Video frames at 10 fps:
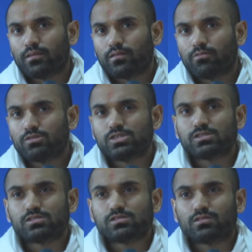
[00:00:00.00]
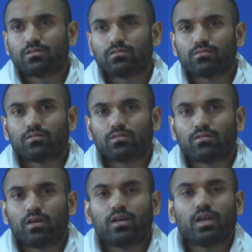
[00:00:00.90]
which is
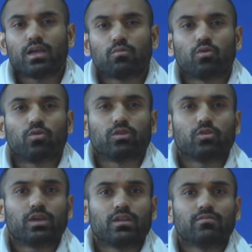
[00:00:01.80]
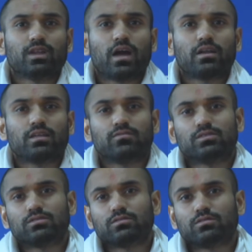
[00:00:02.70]
unable, you can not
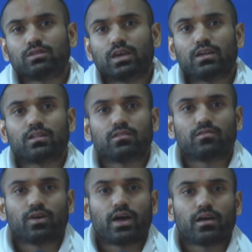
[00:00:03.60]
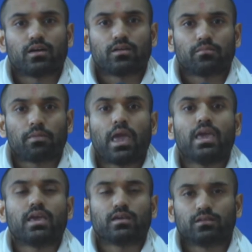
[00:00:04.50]
even get it via
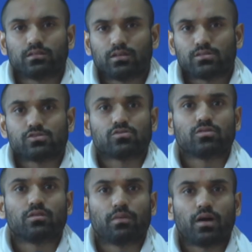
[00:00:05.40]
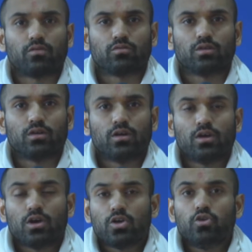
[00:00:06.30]
paying a certain amount.
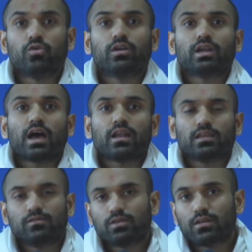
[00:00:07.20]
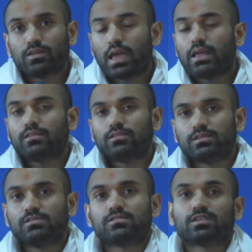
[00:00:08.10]
You cannot even attain
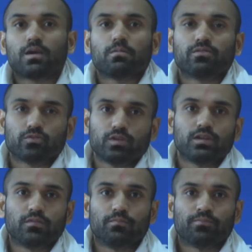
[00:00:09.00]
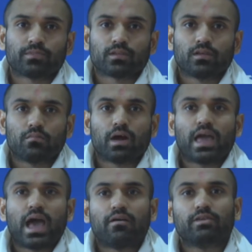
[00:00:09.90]
this type of freedom by
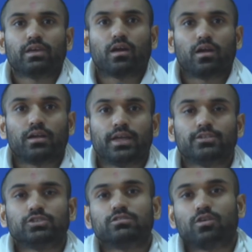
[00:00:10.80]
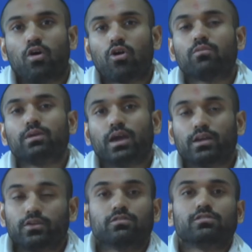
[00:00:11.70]
having a nation's army
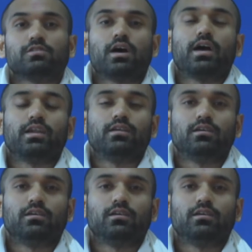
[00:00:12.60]
on your side.